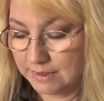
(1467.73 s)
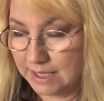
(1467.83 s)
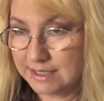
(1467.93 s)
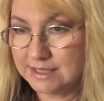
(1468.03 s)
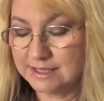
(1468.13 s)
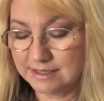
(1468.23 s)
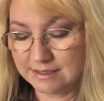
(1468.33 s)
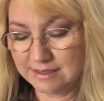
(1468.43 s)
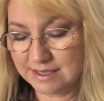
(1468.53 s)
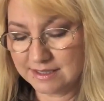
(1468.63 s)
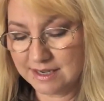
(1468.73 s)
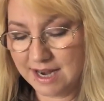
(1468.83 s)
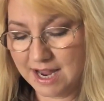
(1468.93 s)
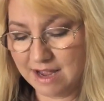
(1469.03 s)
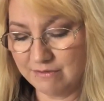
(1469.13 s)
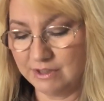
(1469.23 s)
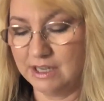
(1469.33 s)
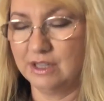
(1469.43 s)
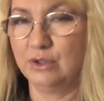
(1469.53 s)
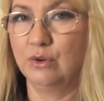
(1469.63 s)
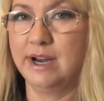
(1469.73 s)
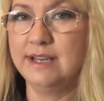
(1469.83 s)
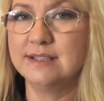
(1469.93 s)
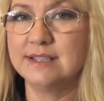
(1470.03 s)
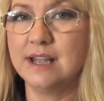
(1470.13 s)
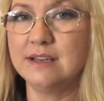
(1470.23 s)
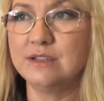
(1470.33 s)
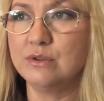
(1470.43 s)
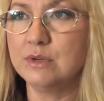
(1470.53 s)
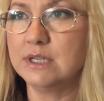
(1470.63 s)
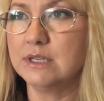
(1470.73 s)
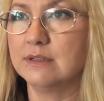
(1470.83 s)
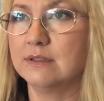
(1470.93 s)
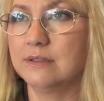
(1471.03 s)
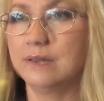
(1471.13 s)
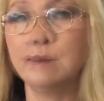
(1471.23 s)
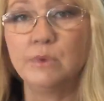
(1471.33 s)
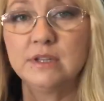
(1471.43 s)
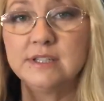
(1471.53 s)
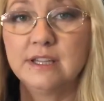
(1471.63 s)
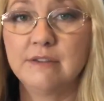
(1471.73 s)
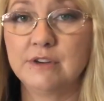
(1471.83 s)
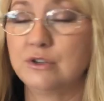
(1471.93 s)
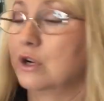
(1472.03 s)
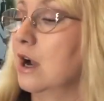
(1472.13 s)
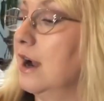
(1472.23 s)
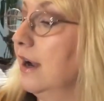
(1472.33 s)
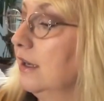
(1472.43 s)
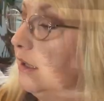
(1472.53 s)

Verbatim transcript: It doesn't have like a great scent to it, but I'm willing to give it a try.